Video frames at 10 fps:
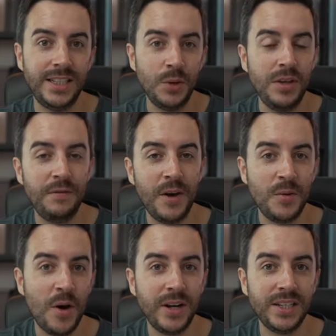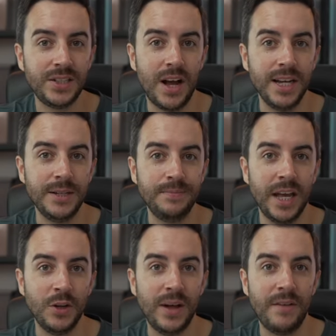tilt your phone on its side
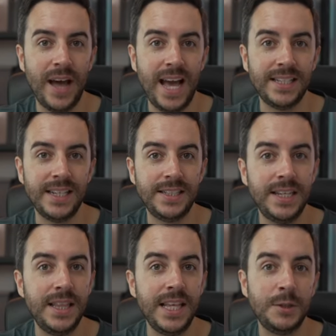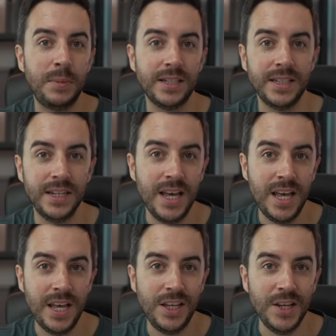and you'll have access to this button.
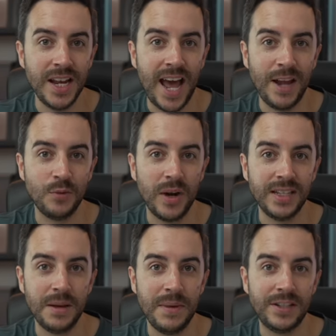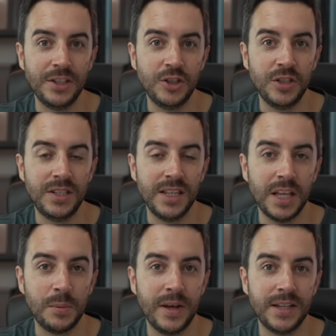You can handwrite a message to the
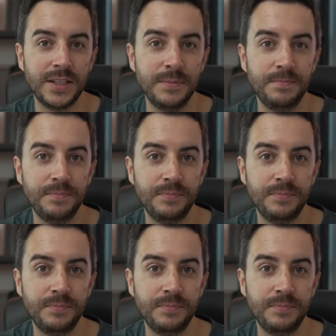other person.